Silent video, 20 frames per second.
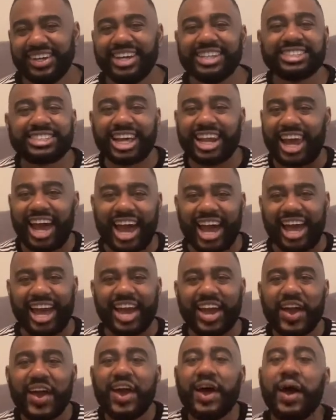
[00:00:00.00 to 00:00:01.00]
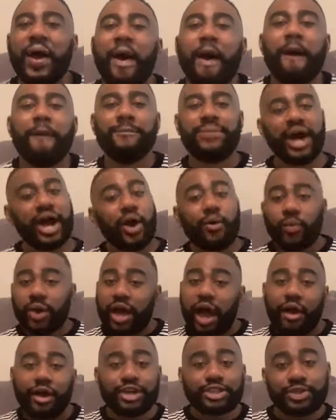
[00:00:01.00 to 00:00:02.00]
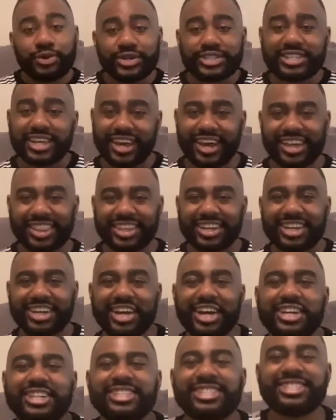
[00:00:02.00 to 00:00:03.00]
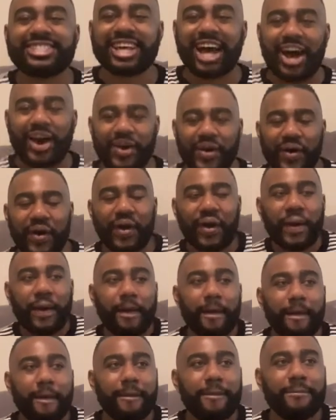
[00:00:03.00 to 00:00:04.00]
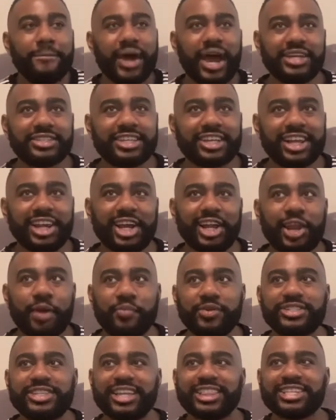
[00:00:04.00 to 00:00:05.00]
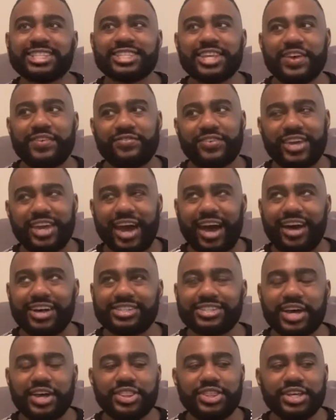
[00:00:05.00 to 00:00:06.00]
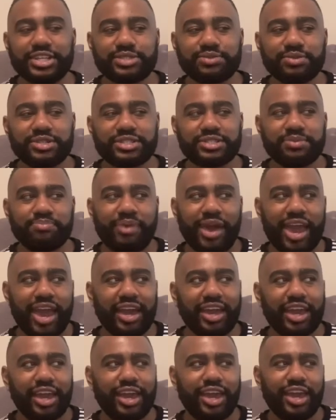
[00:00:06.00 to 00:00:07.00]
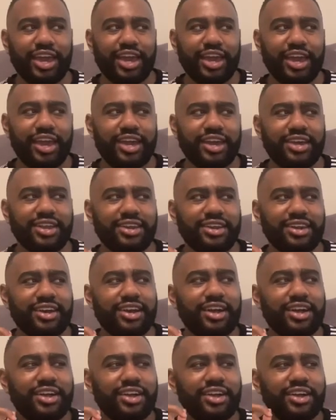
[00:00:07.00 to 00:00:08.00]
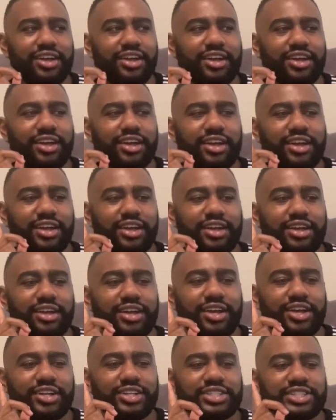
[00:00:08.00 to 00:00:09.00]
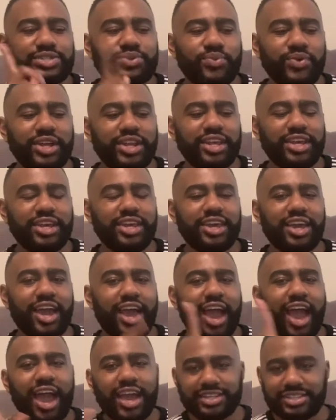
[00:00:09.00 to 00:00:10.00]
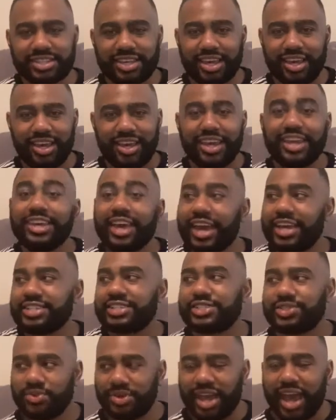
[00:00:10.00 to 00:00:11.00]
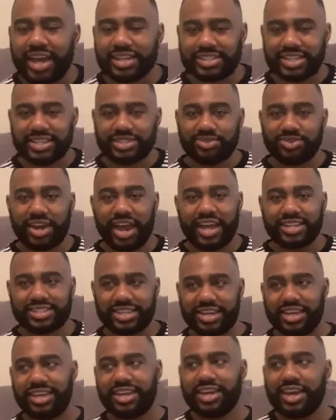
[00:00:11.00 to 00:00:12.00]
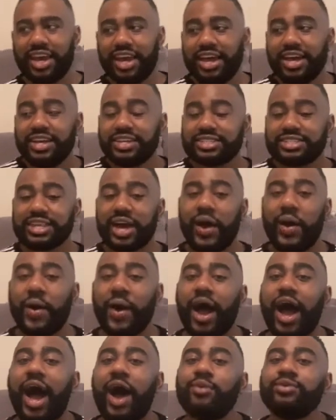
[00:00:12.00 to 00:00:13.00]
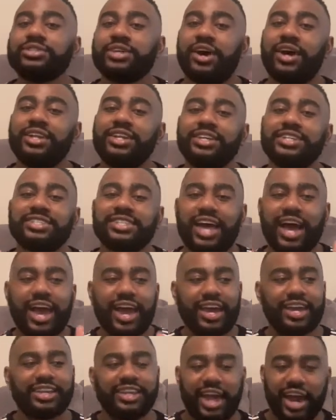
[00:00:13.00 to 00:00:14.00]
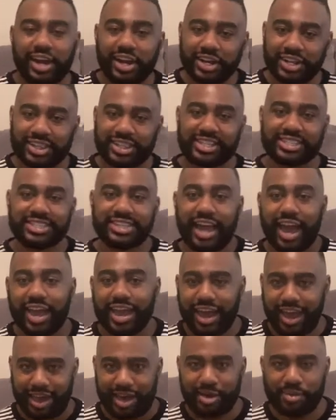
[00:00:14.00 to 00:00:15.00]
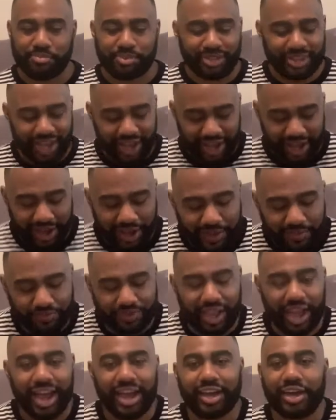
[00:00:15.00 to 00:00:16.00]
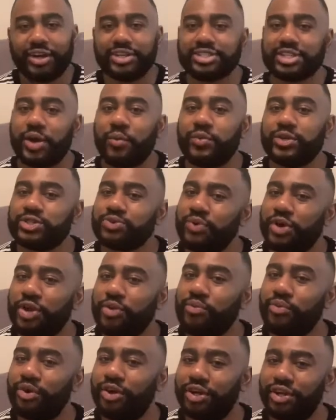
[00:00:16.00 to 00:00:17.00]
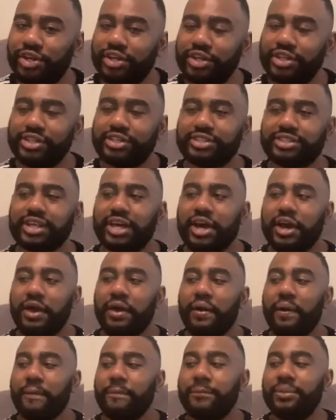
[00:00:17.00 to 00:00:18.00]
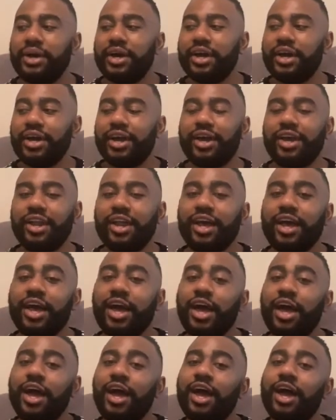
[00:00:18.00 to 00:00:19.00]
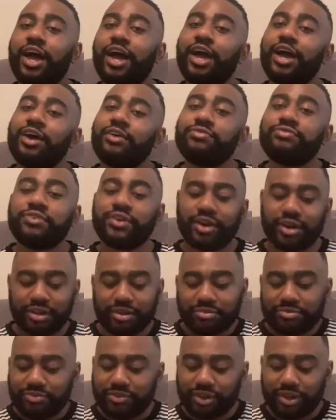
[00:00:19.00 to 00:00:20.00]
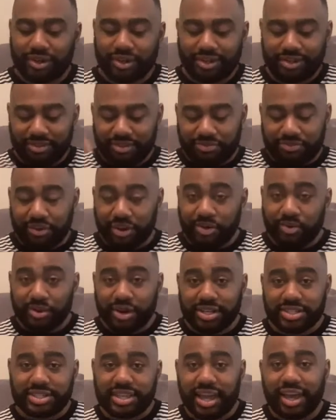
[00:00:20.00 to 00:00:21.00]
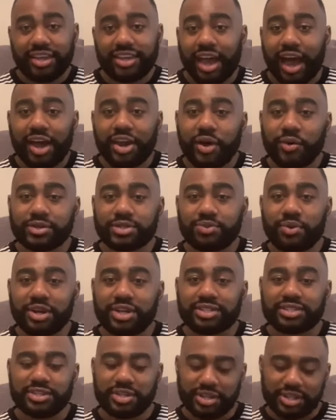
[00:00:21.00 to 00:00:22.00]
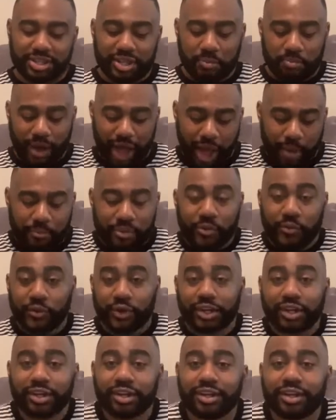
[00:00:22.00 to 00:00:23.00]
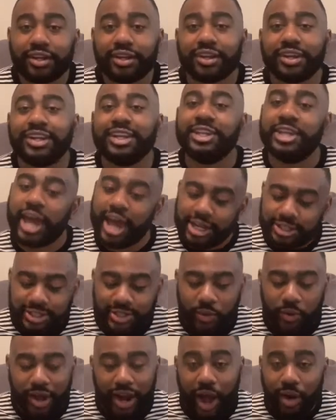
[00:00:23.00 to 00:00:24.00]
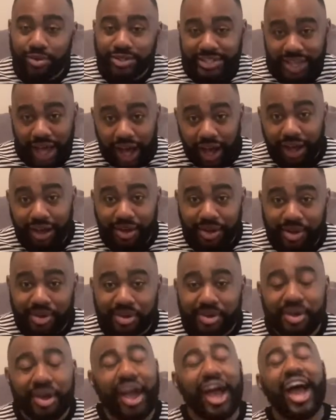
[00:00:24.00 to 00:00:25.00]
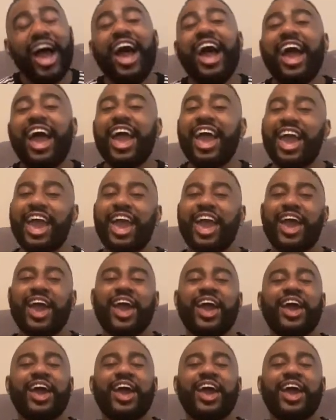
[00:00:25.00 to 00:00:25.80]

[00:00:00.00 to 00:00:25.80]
a lot. But we're gonna get through it together. So, basically, let me set the scene for y'all. So this was back in 2018. Yes, 2018. So I was on this, I had downloaded this gay app, y'all. I ain't gonna say which one it was, but for the ones that y'all know which one is the popping one, that's the one I was on. And